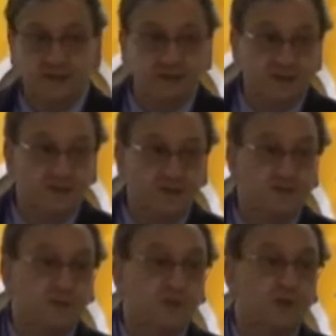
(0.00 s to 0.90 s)
it
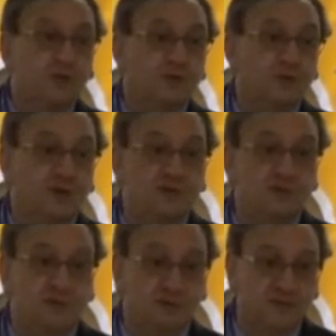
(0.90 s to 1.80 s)
does prolong the
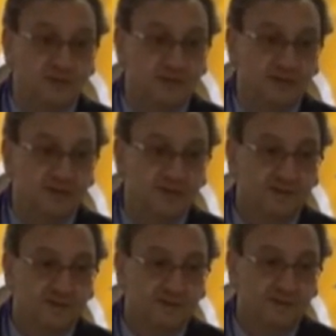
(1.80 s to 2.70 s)
hospital stay
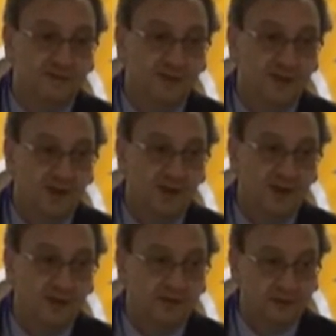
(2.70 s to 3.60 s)

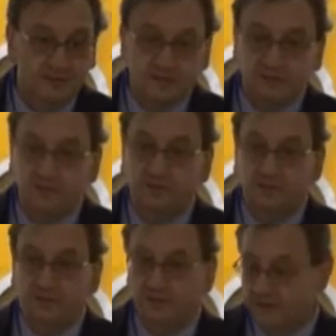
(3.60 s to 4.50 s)

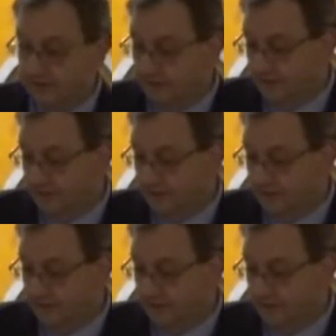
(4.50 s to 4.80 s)
significantly.